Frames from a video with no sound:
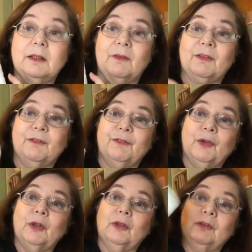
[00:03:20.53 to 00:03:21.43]
the
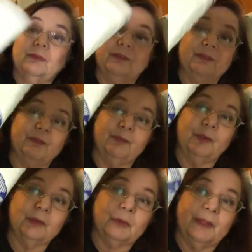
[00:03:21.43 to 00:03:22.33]
full
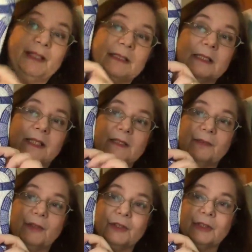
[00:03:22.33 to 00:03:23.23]
queen size
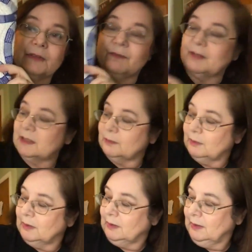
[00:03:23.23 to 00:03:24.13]
version of this
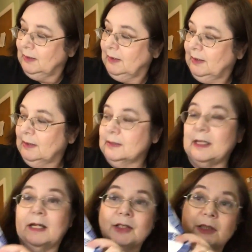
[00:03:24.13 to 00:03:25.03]
one is
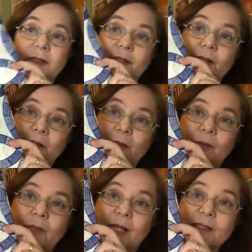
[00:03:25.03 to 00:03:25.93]
actually
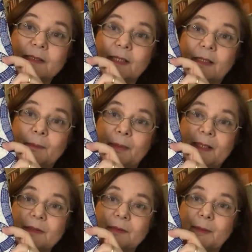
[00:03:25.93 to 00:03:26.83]
got a second
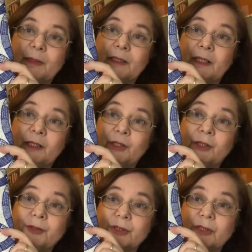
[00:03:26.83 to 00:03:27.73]
place ribbon in
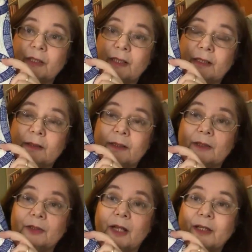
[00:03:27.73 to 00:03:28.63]
Houston at the
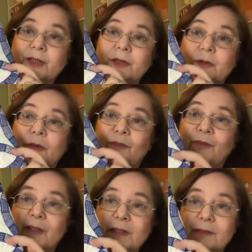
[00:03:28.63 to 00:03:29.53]
International Quilt
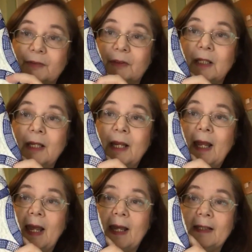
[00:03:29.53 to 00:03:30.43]
Festival,
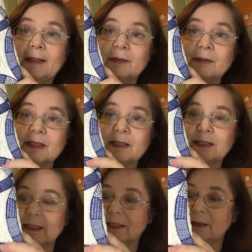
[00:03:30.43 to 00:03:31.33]
and
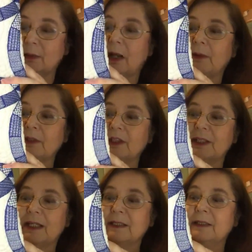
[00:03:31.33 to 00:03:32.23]
this is where I was
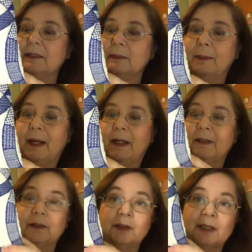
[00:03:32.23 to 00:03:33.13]
testing the
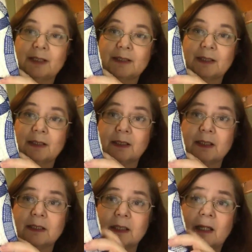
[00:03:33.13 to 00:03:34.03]
pattern, testing the
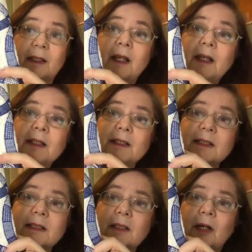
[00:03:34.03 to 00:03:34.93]
design. This
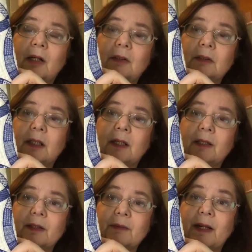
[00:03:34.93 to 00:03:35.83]
is called
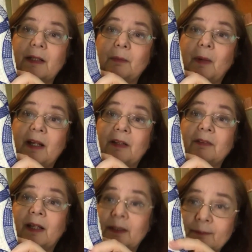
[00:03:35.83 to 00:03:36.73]
threaded wedding
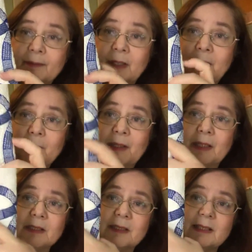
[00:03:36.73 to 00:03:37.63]
ring
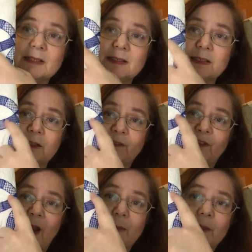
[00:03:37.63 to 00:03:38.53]
because this isn't
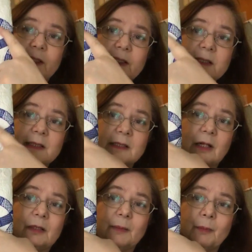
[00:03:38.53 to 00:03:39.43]
fabric, this is
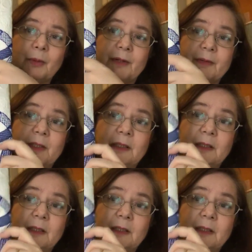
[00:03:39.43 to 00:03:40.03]
all embroidery